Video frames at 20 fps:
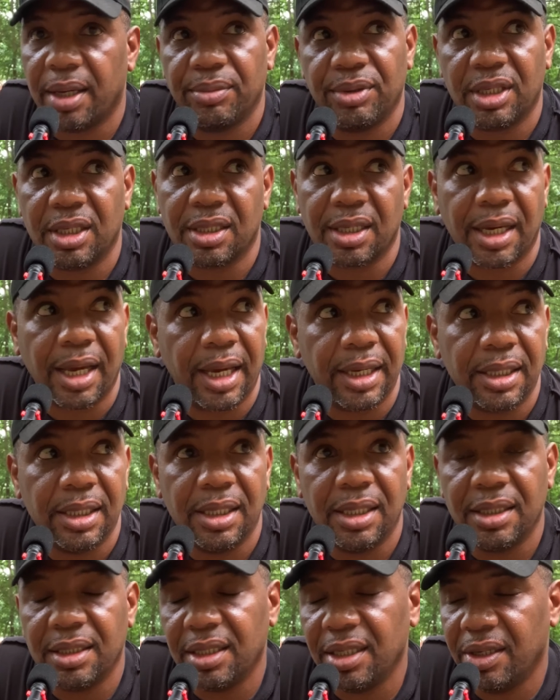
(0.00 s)
Because I got
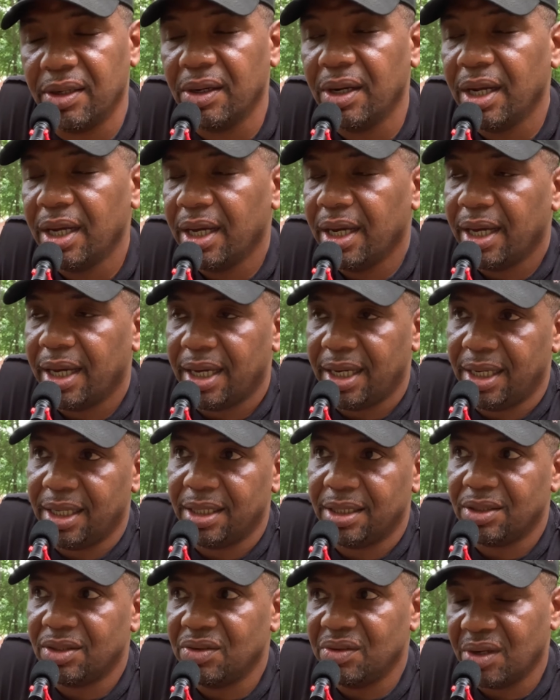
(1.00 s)
kids here,
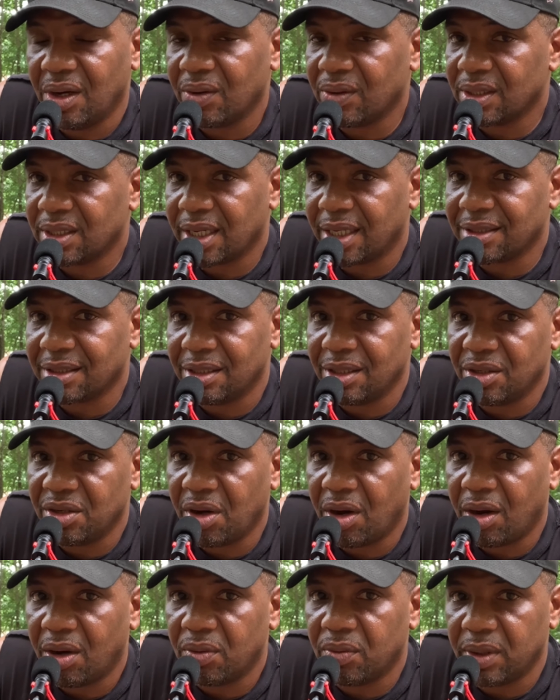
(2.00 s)
and you notice as an
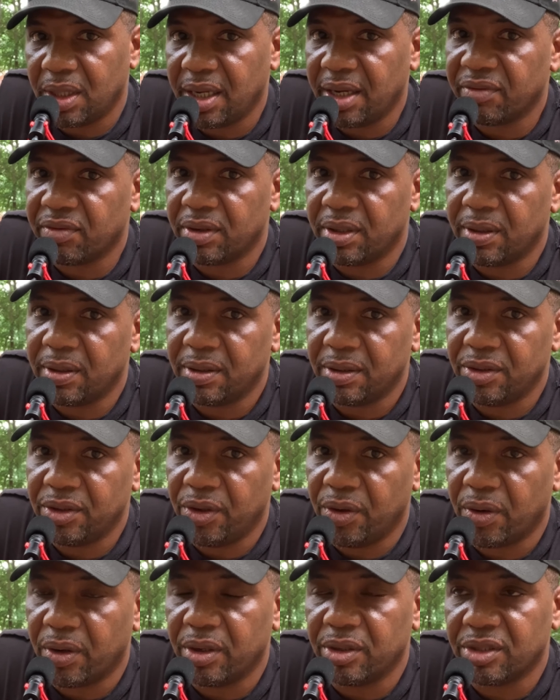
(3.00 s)
adult, whenever
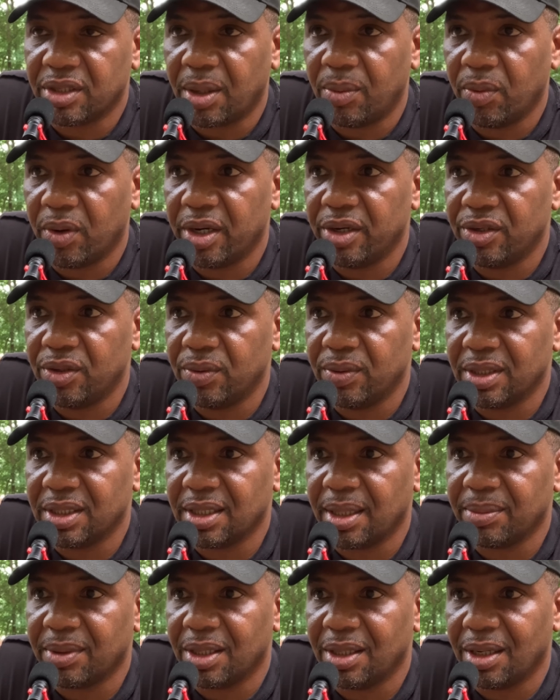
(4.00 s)
you're somewhere doing
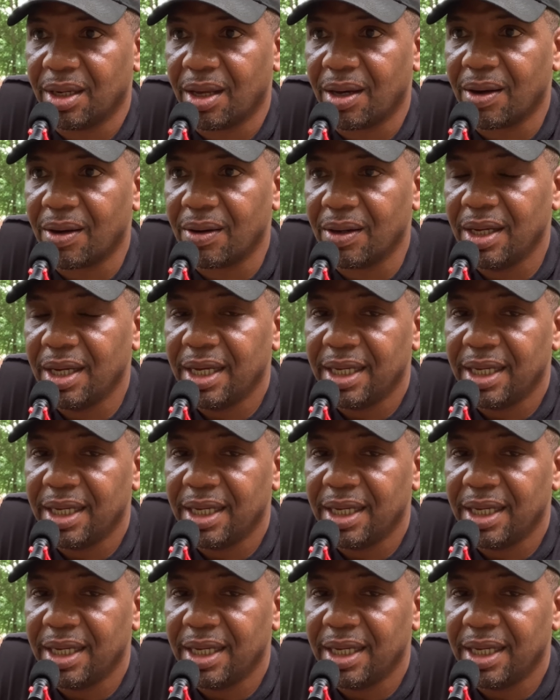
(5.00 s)
something alone,